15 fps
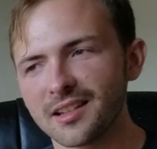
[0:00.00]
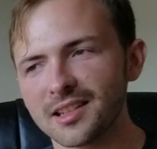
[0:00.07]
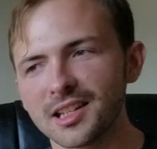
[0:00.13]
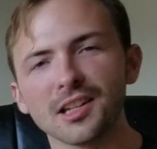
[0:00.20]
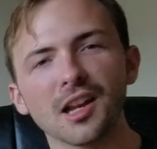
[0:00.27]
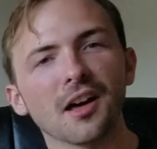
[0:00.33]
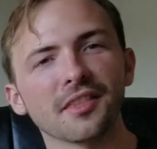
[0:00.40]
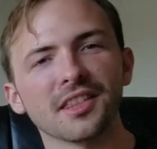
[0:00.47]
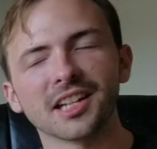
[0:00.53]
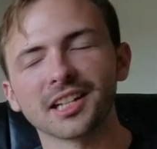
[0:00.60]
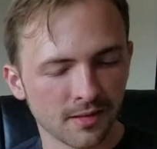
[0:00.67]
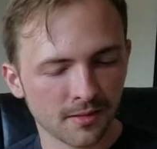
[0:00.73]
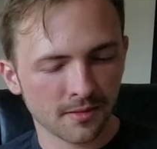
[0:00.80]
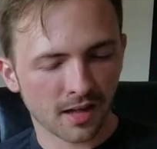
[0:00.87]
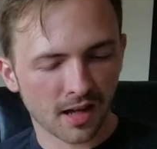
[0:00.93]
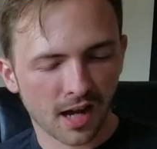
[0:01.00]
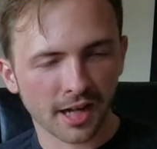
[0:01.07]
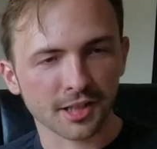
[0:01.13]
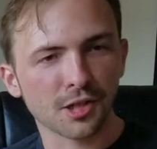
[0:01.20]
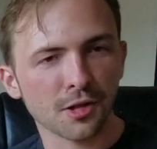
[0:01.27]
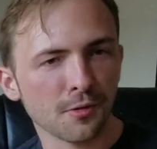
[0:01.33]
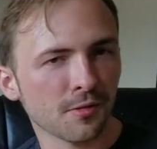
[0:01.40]
than nothing. I
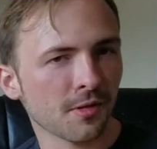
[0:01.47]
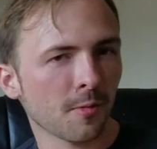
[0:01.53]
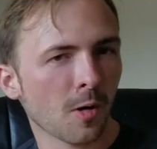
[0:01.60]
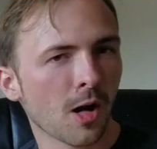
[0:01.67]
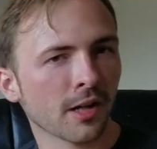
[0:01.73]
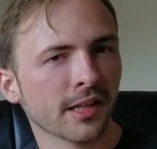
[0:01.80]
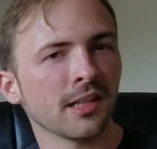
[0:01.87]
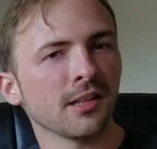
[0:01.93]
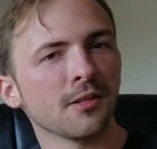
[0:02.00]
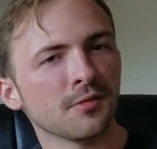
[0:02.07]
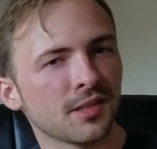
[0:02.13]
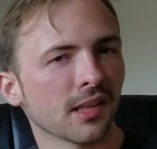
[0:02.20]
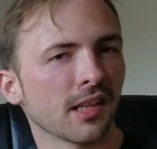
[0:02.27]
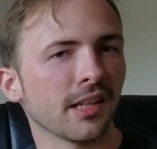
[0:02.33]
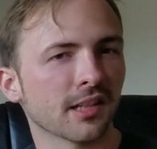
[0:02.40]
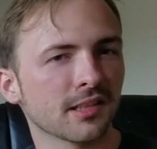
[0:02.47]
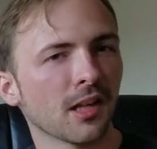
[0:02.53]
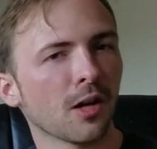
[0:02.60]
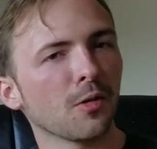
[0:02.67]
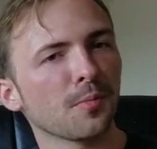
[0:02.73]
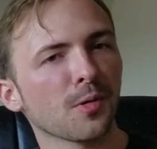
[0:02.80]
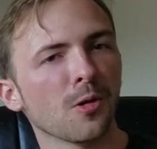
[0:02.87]
tuned the rocket using the
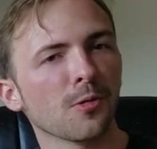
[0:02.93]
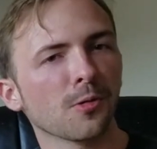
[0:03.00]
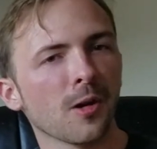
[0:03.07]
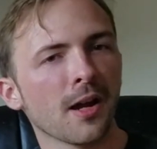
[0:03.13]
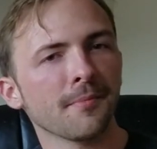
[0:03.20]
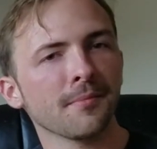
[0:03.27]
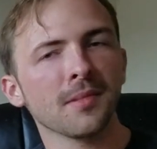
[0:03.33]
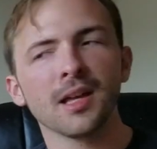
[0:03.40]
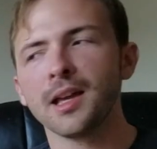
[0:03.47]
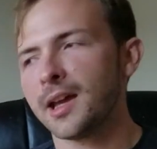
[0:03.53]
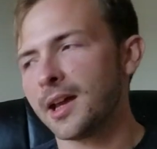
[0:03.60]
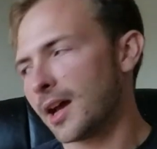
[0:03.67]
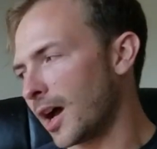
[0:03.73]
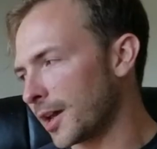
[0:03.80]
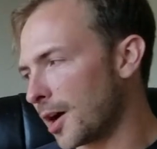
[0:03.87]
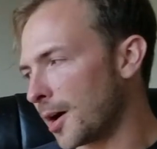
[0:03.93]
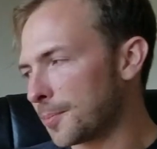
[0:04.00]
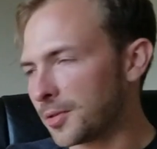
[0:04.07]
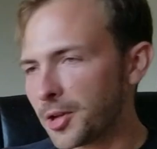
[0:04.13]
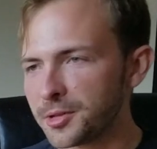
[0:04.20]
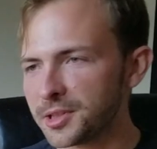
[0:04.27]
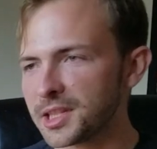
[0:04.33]
Excel program, I
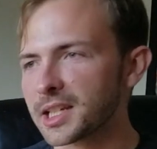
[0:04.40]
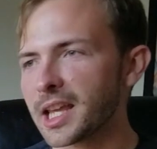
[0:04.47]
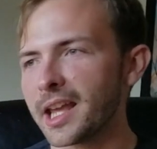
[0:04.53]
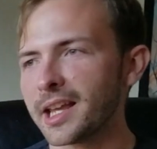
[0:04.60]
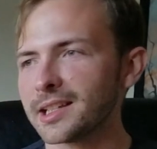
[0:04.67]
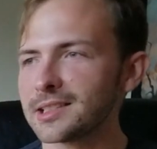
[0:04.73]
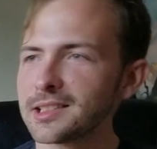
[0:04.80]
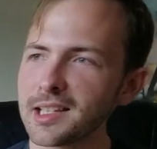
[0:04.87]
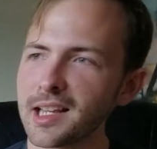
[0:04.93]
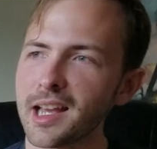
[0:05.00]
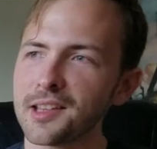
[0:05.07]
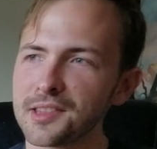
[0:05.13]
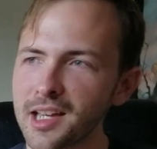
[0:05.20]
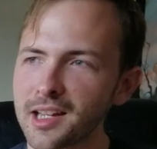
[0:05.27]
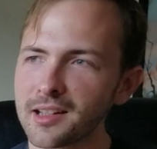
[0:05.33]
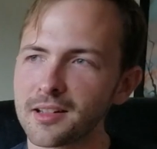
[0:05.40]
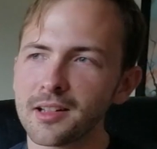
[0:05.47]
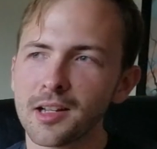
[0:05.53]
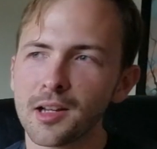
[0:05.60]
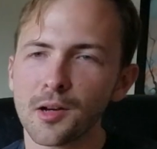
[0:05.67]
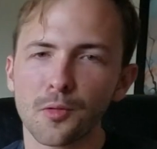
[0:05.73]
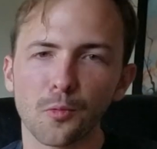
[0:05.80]
uploaded the gains, and then
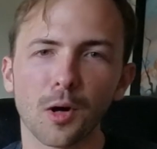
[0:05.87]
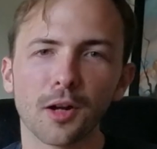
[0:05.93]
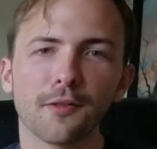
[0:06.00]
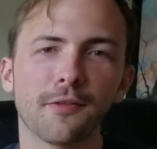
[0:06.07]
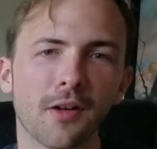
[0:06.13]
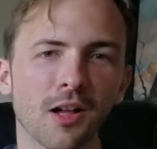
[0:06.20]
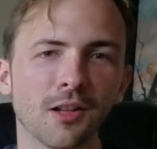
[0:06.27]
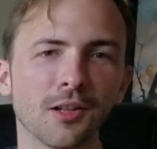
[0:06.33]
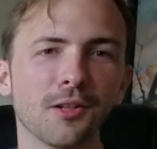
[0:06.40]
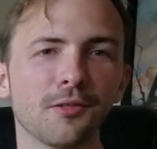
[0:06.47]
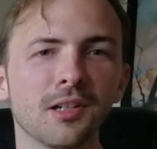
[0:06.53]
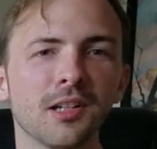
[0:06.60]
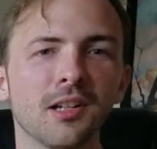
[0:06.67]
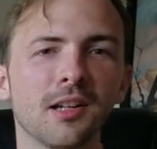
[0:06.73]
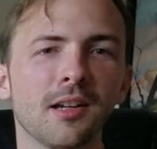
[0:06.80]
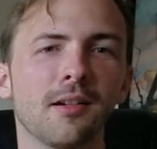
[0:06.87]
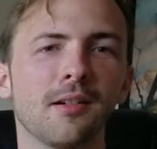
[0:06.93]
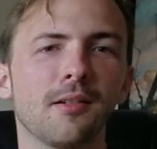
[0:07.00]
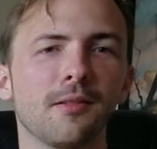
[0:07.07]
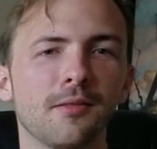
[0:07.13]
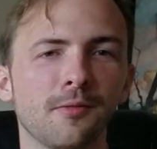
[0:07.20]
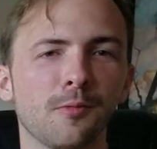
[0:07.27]
what followed
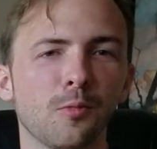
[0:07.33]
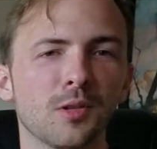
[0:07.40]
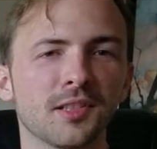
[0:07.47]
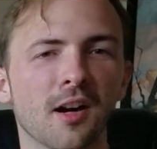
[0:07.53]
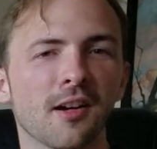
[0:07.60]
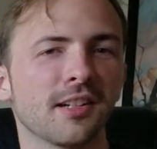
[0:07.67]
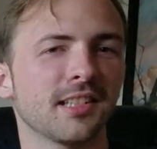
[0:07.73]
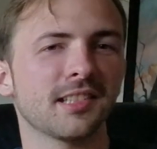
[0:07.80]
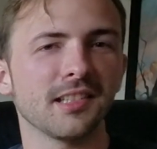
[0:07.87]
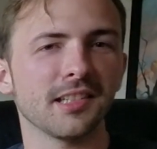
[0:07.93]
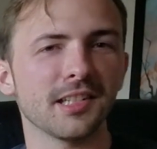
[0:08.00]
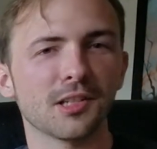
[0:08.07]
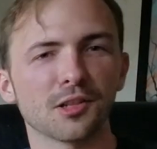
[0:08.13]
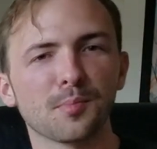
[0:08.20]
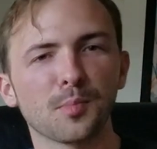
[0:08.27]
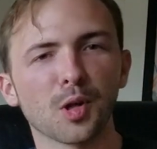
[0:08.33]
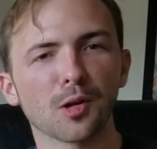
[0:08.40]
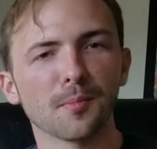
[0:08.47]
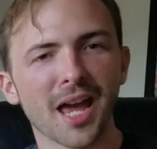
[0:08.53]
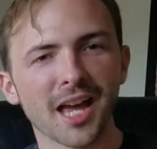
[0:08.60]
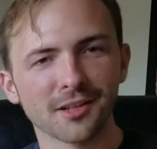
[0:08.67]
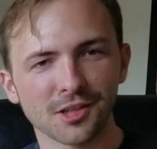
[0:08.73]
was honestly just pure
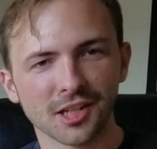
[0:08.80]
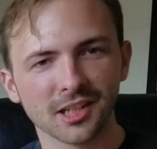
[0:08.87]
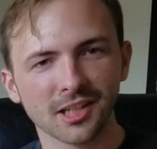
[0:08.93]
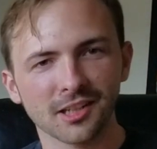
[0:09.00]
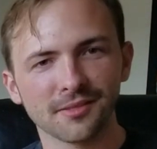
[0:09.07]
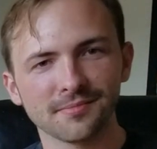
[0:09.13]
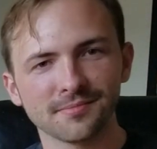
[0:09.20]
magic.